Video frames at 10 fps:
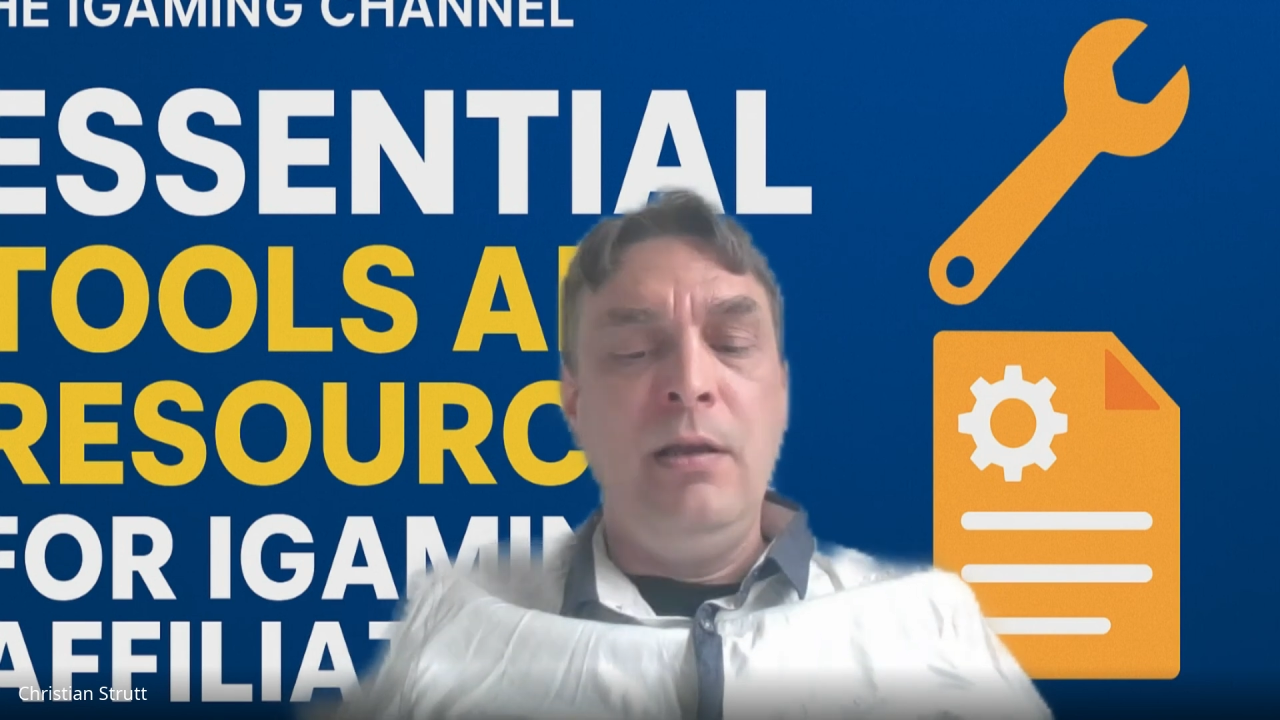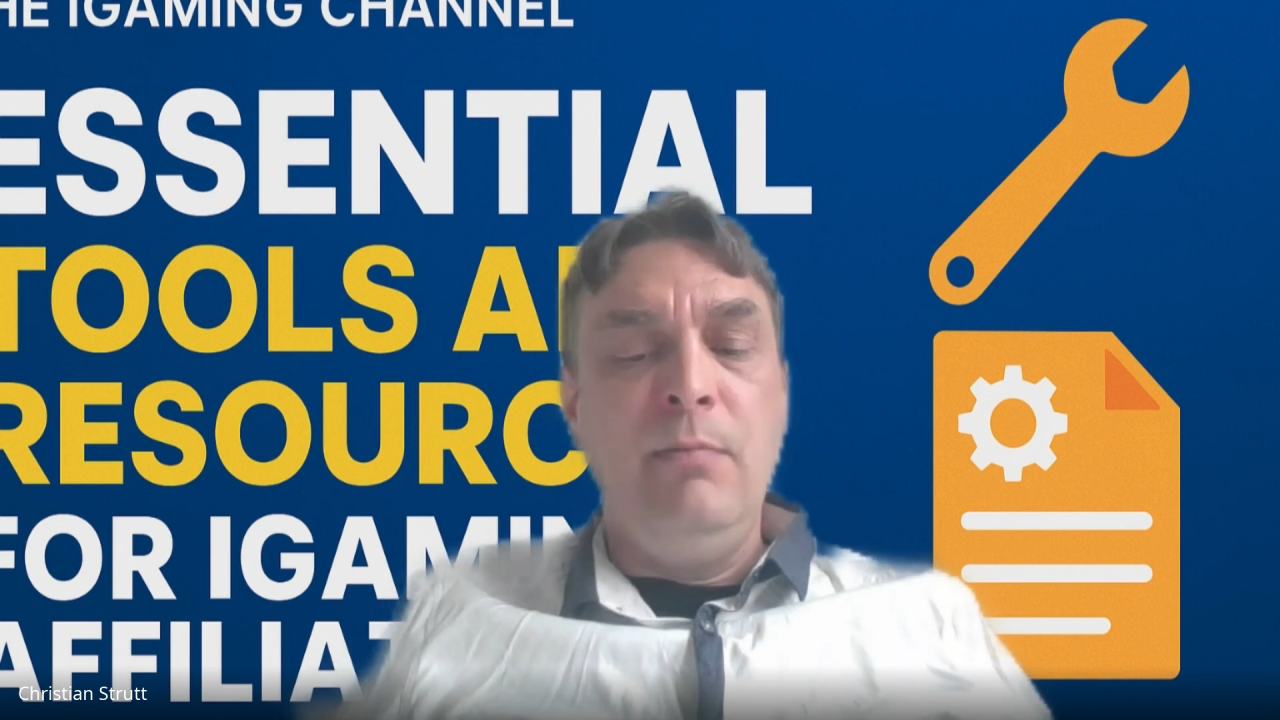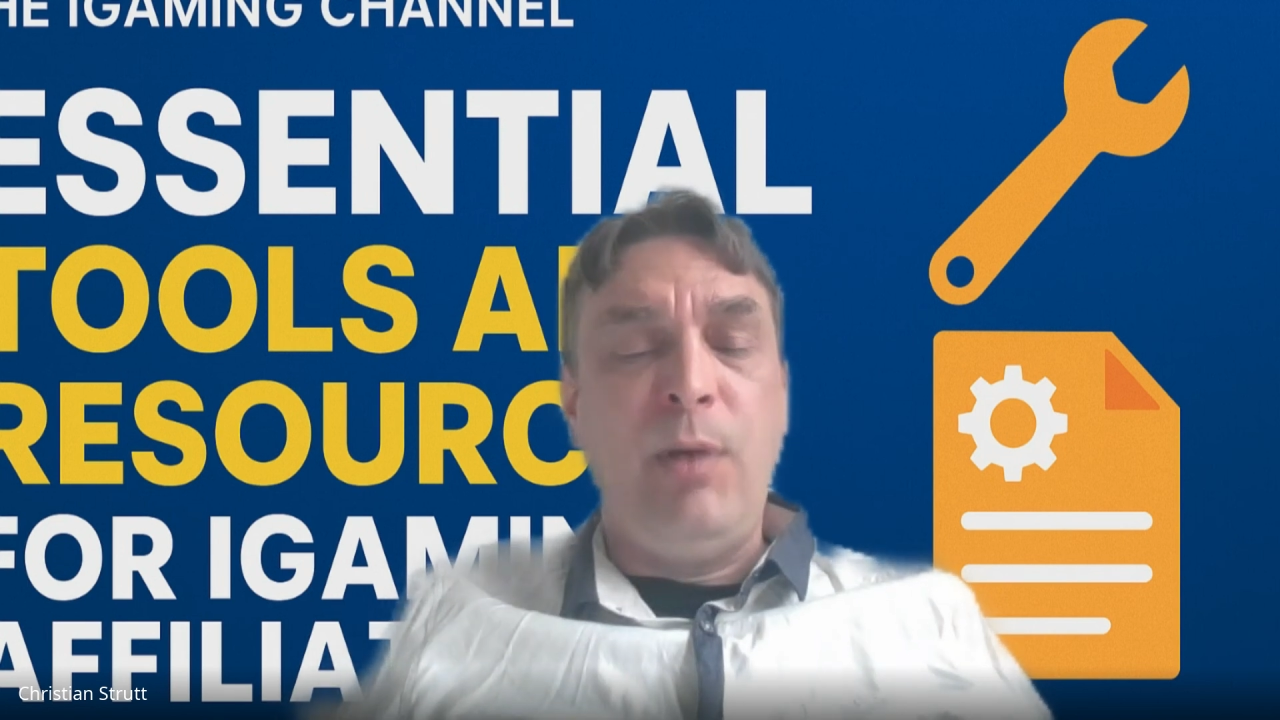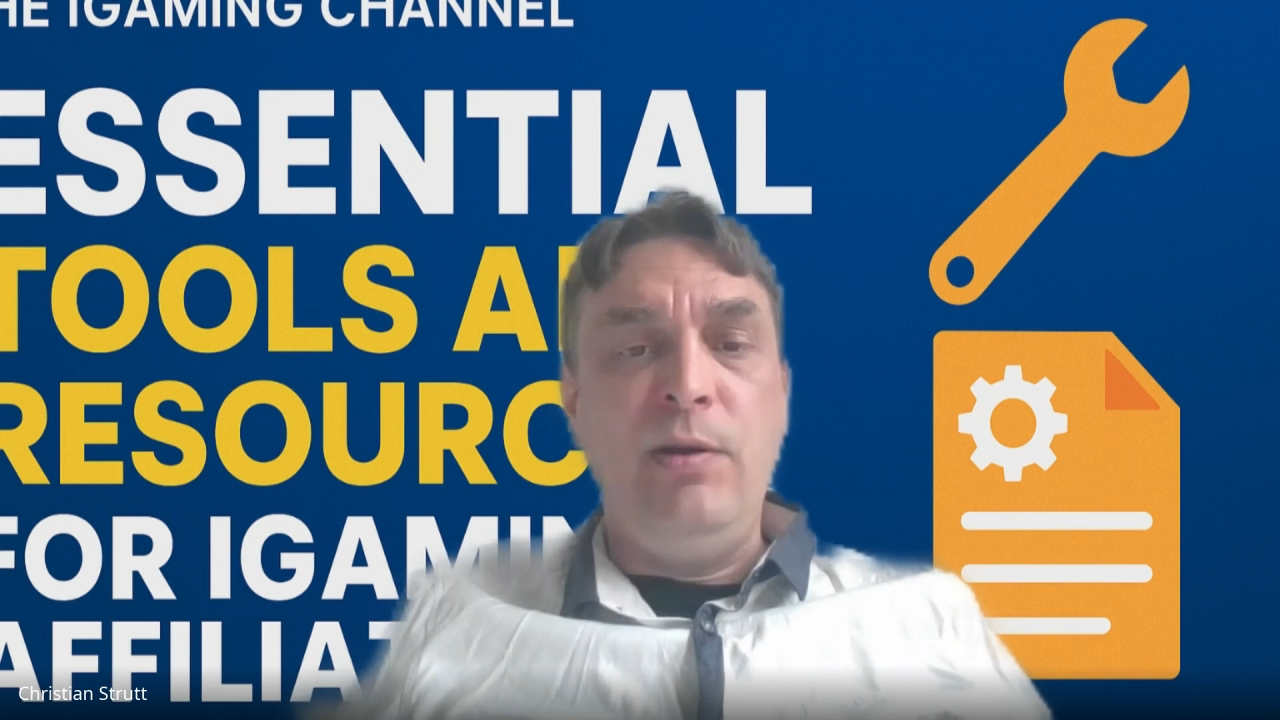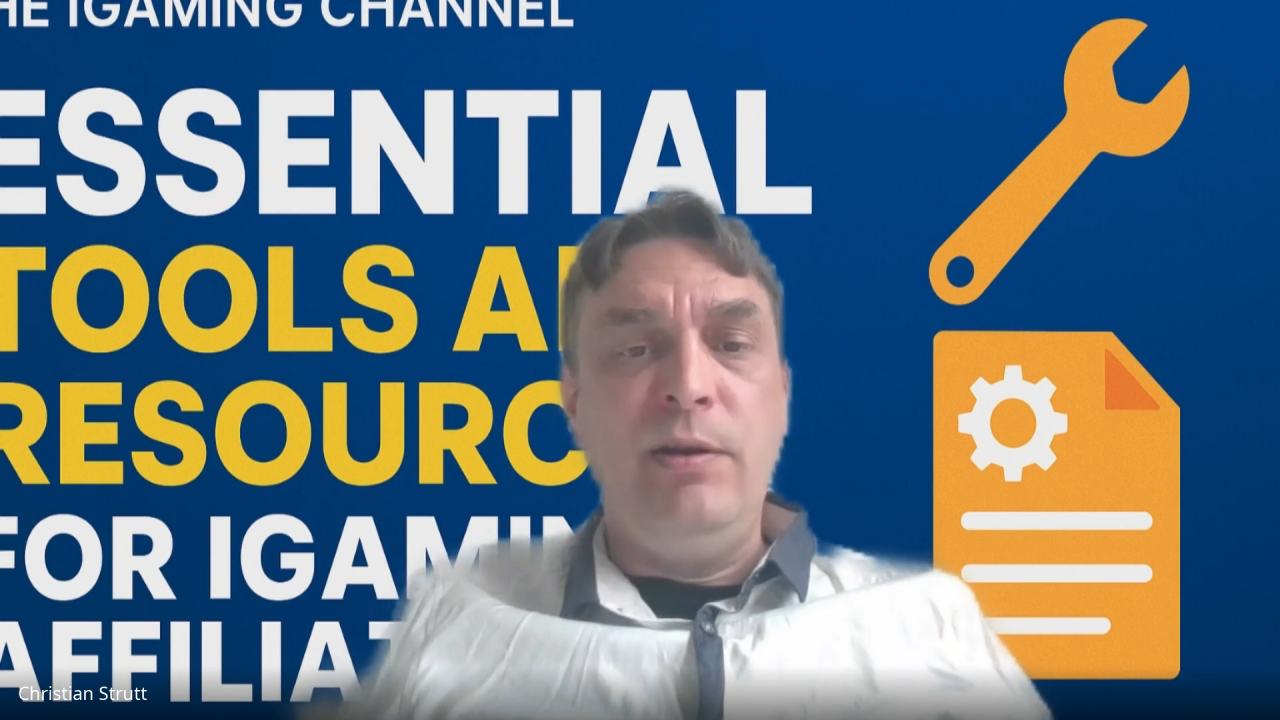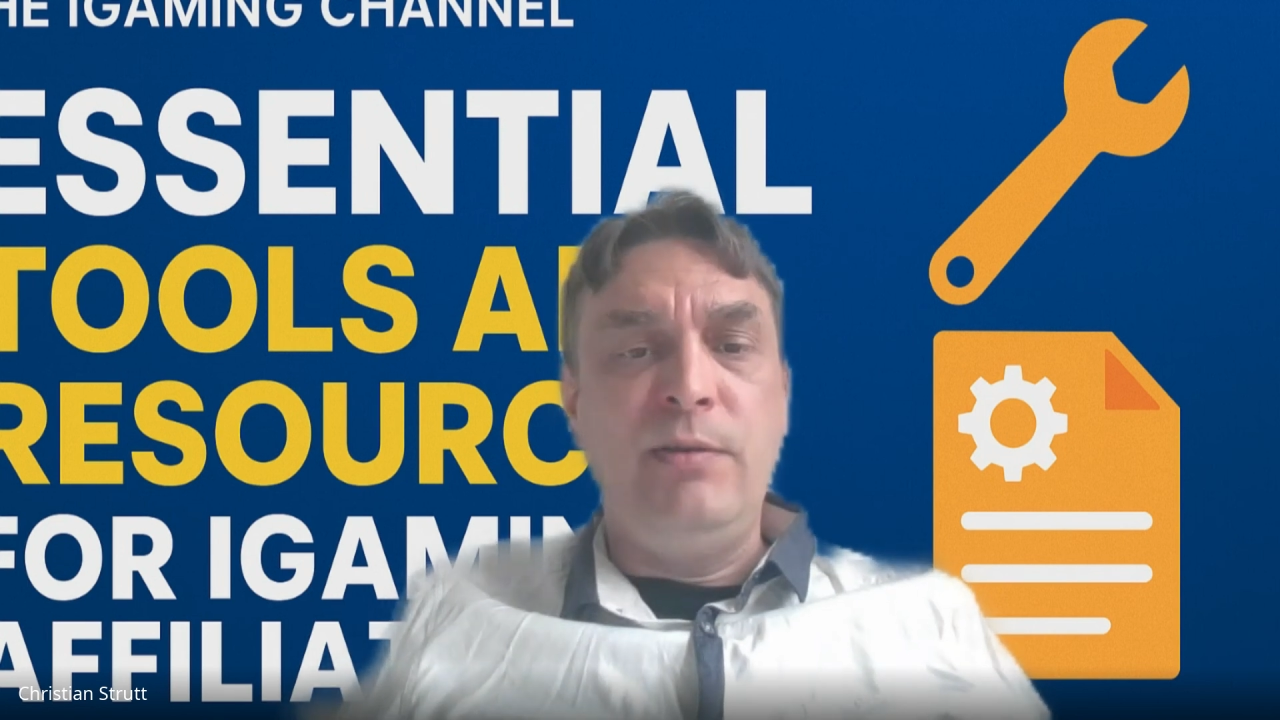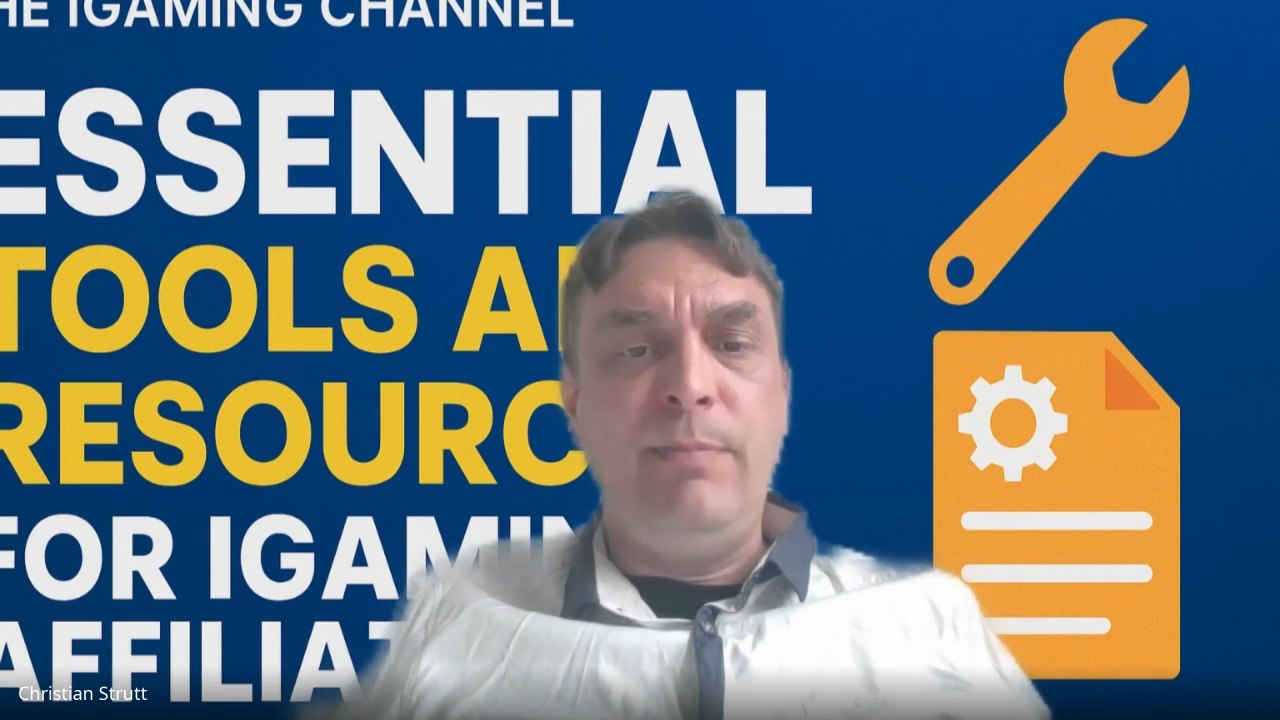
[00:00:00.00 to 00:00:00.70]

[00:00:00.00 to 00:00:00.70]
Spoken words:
bonus